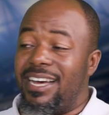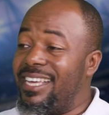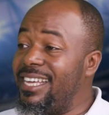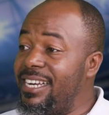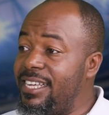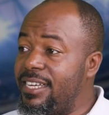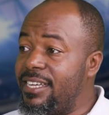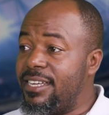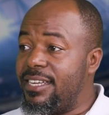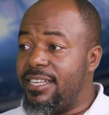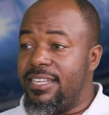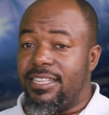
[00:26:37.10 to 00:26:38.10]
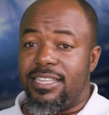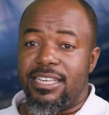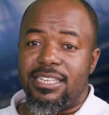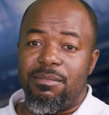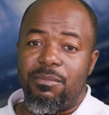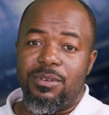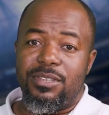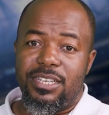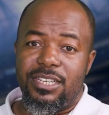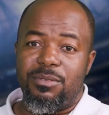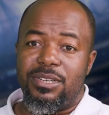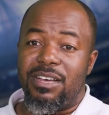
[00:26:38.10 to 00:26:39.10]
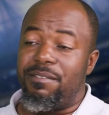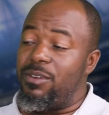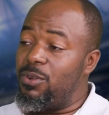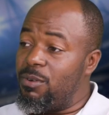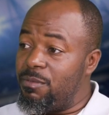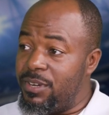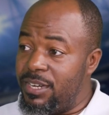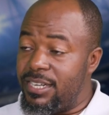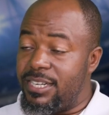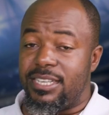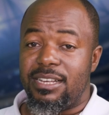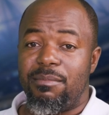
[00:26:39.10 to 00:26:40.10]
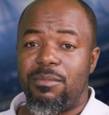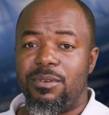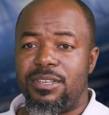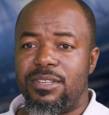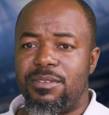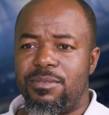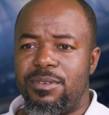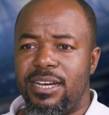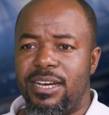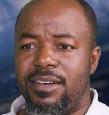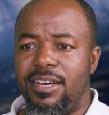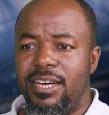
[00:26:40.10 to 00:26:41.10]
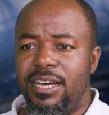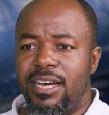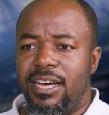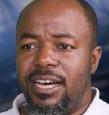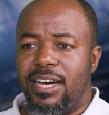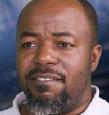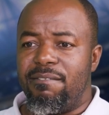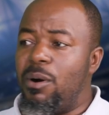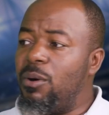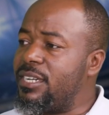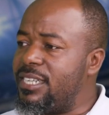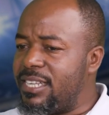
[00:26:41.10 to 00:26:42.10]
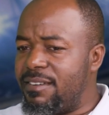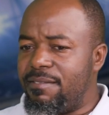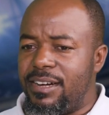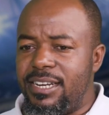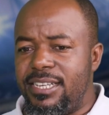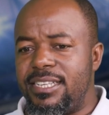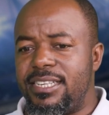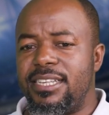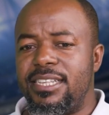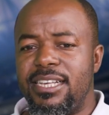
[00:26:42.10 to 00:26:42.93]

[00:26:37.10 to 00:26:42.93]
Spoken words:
hilly. There are some courses which have a lot of wind. Some courses which have mountains and valleys.